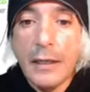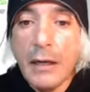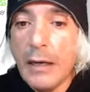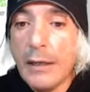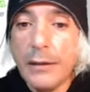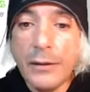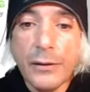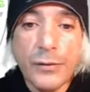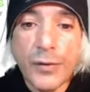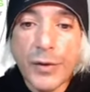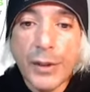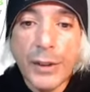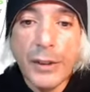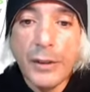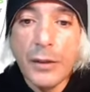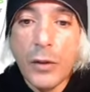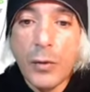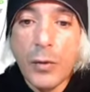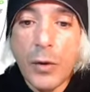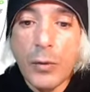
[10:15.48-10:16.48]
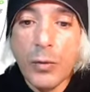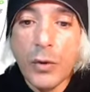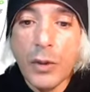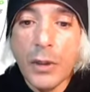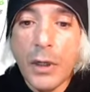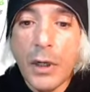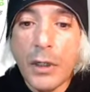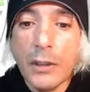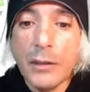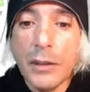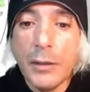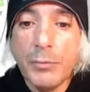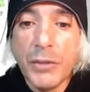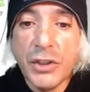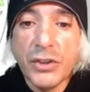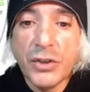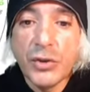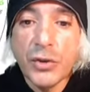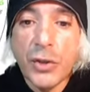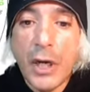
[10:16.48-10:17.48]
Now I don't really know what will cause a
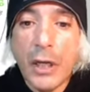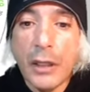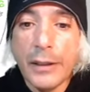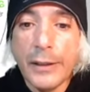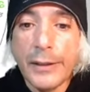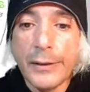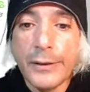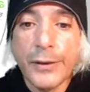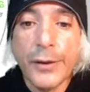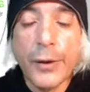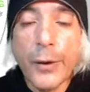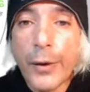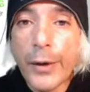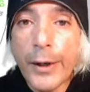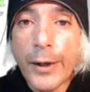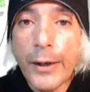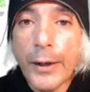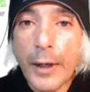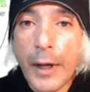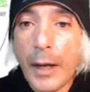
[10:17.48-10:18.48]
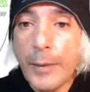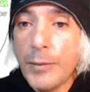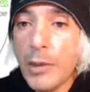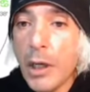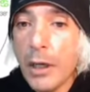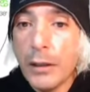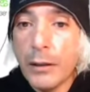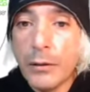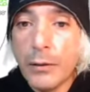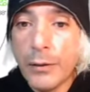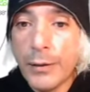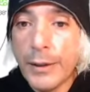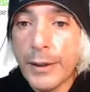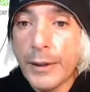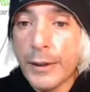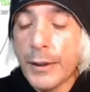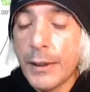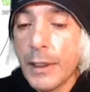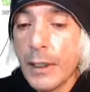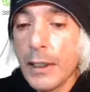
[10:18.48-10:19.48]
mistrial in court. I'm not a
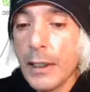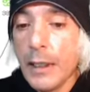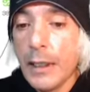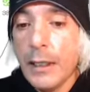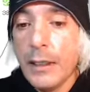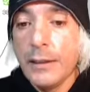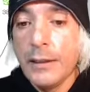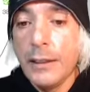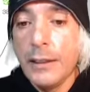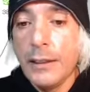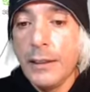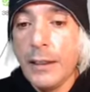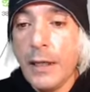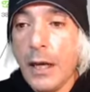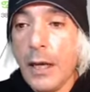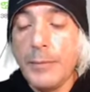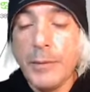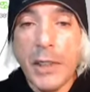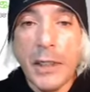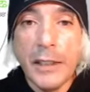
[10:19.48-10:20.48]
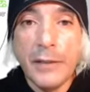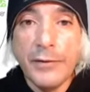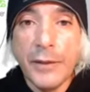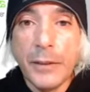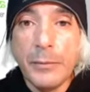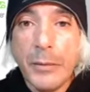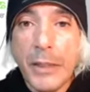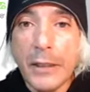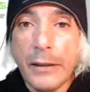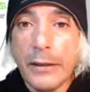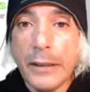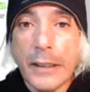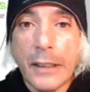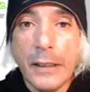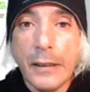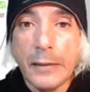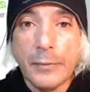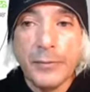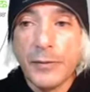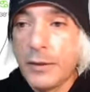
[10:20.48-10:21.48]
lawyer. The I'm not even
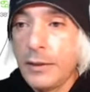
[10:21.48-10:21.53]
American.